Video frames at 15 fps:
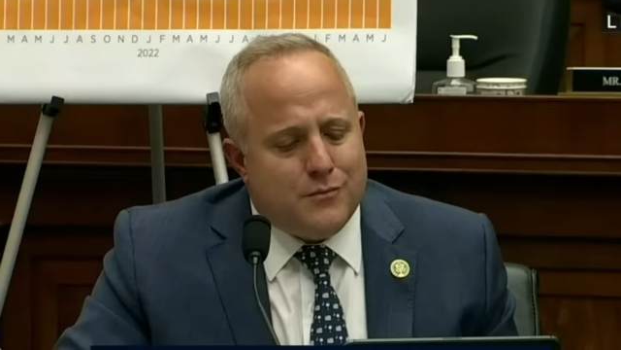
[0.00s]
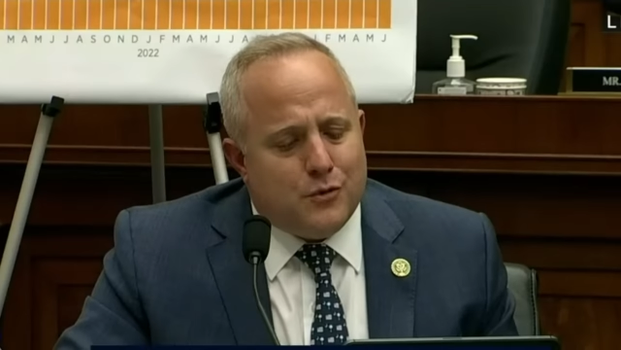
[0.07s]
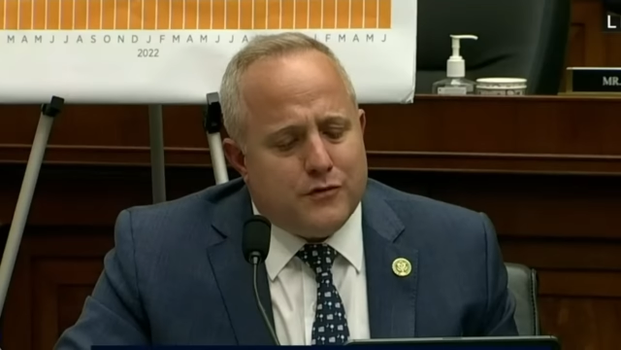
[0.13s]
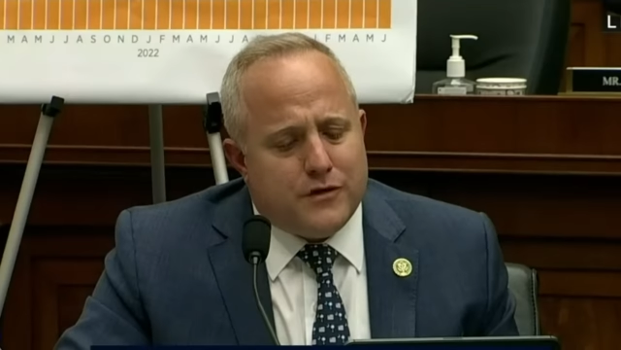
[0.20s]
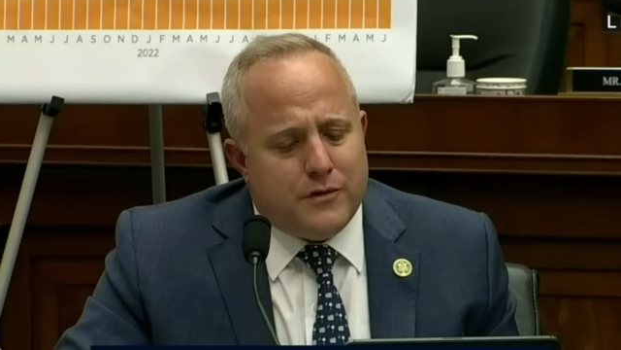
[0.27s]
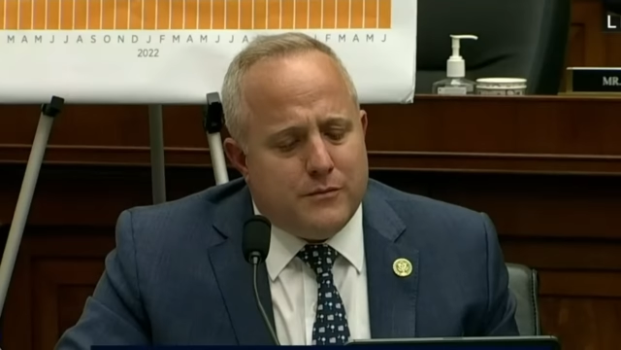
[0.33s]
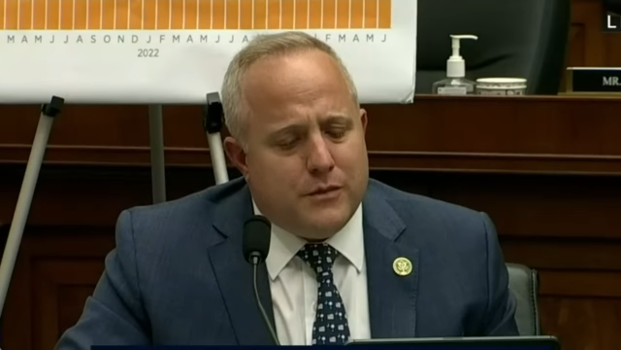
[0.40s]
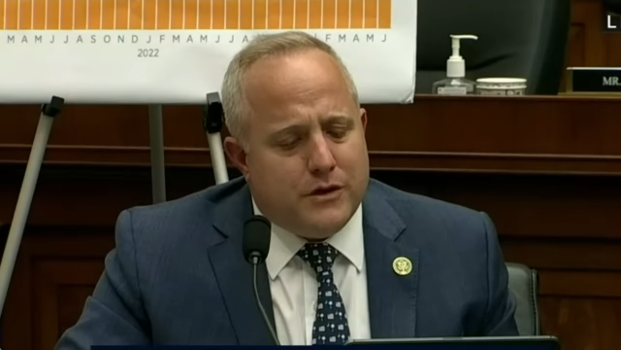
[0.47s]
more
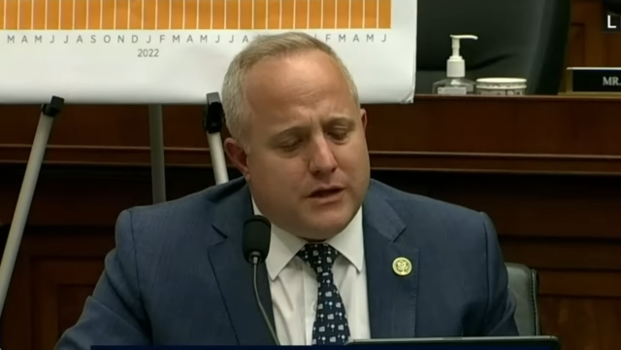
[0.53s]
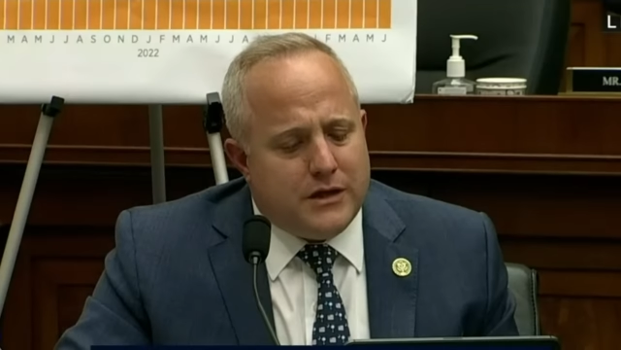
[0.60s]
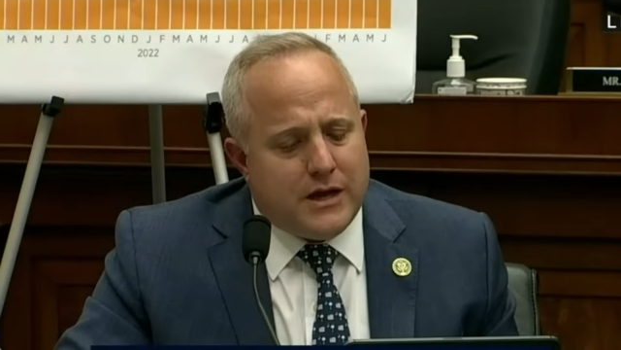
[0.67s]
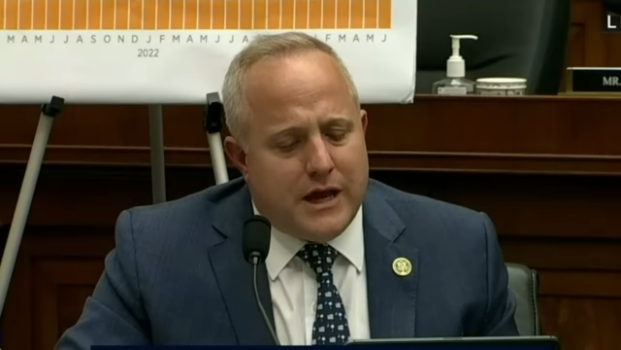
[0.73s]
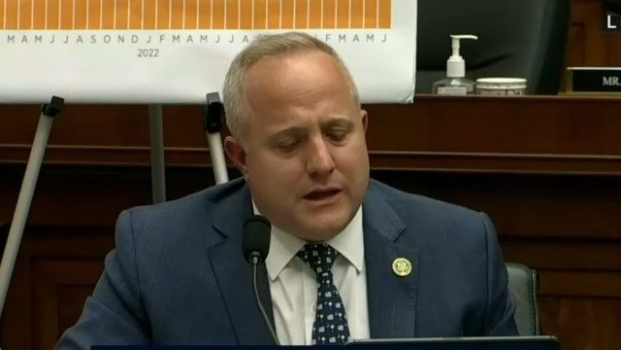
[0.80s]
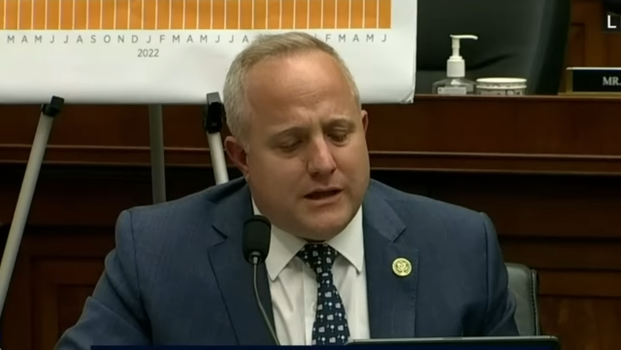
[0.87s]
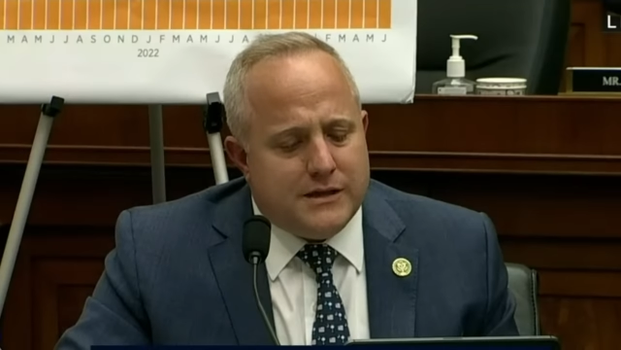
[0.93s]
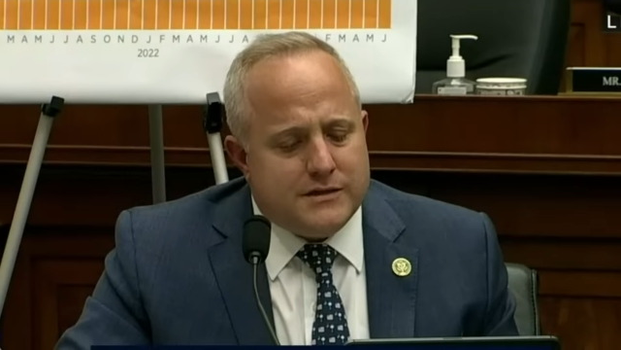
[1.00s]
than a million
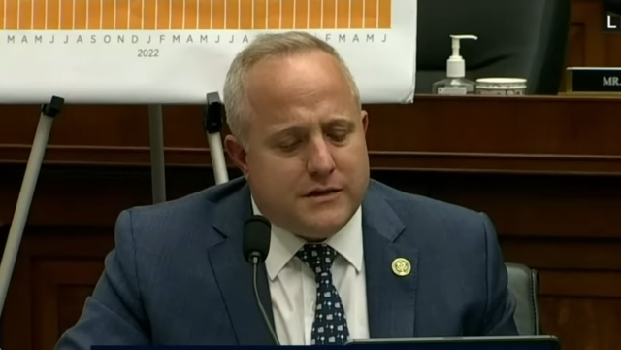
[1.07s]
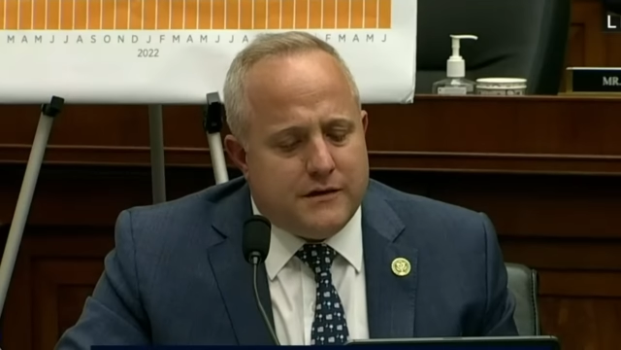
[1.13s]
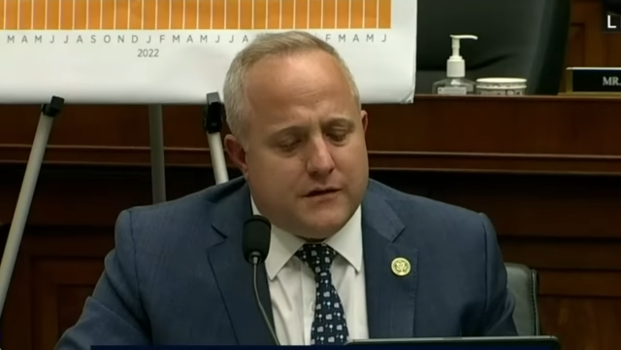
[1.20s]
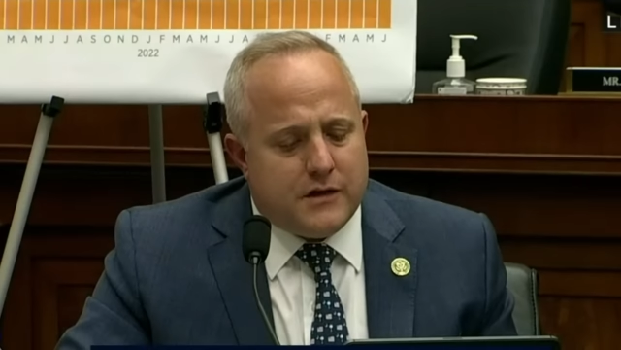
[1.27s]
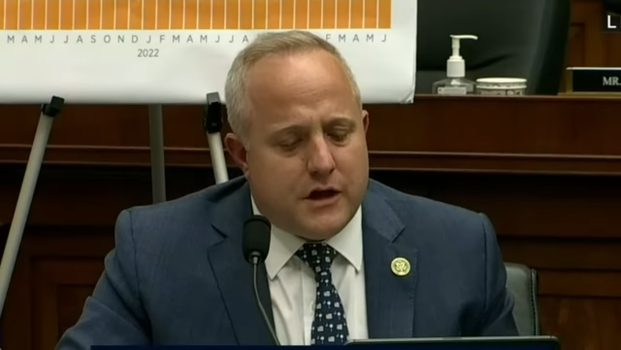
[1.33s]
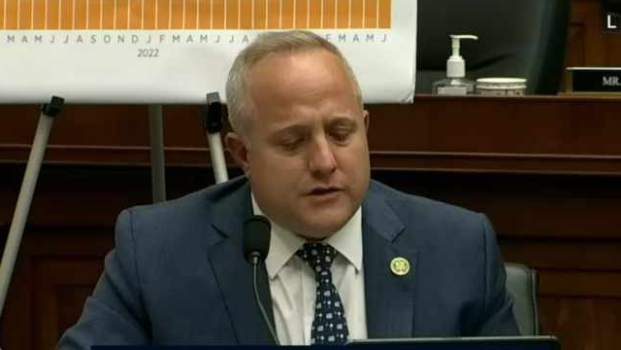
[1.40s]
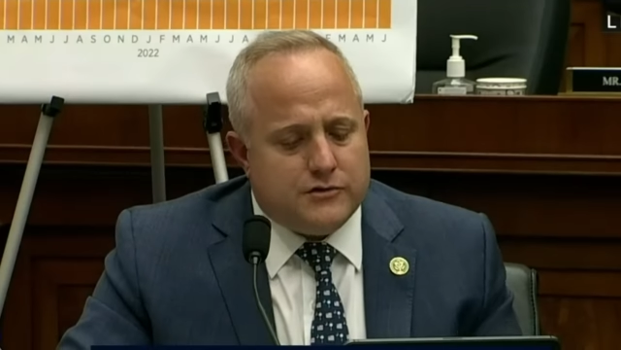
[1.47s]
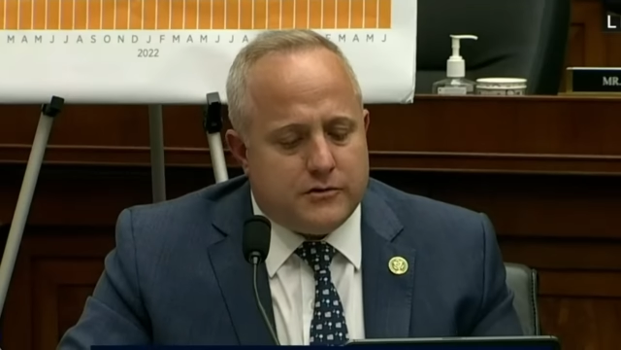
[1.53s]
aliens into the
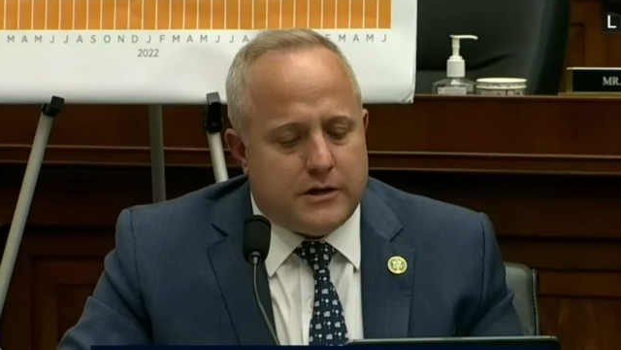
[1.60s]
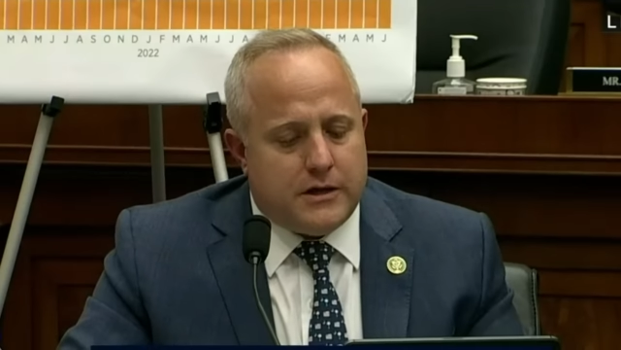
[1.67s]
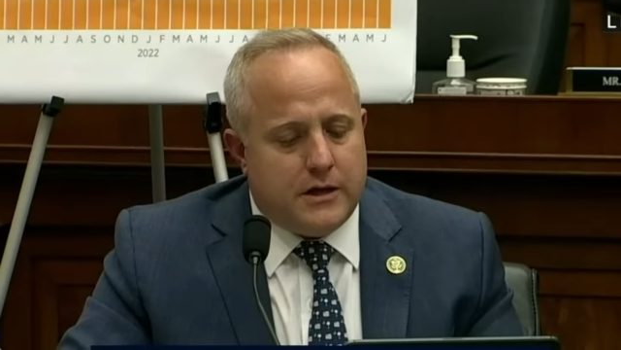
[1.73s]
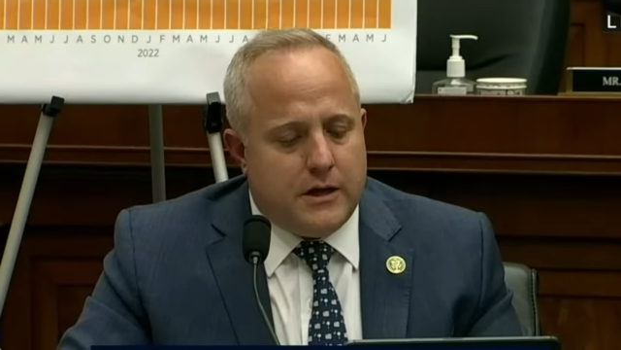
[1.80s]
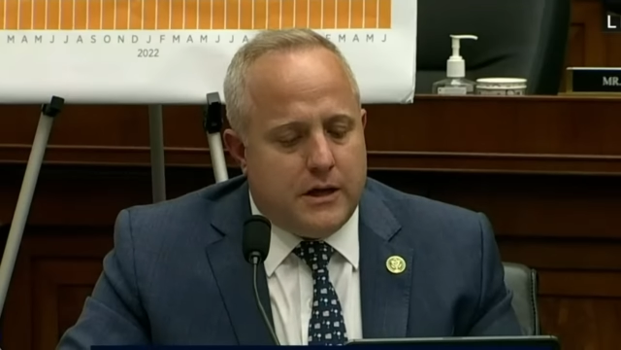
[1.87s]
country.